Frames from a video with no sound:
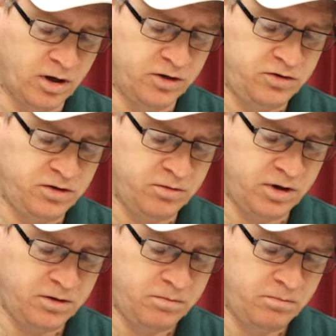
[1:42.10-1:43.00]

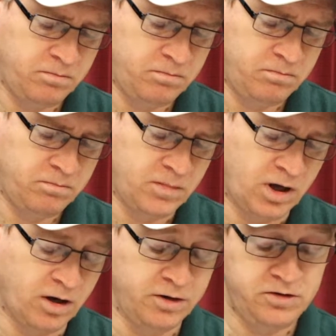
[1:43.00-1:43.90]
Anatuno,
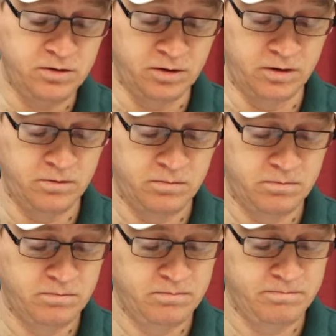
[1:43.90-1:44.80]
I
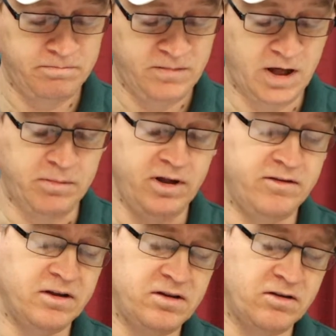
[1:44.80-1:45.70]

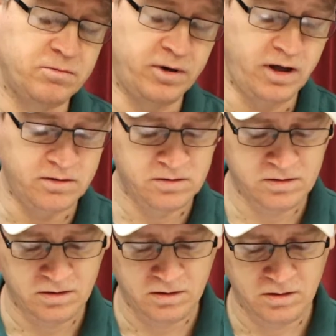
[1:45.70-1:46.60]
believe that's how it's
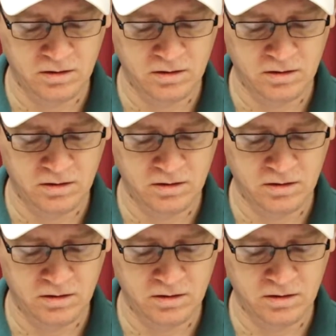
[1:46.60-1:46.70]
pronounced.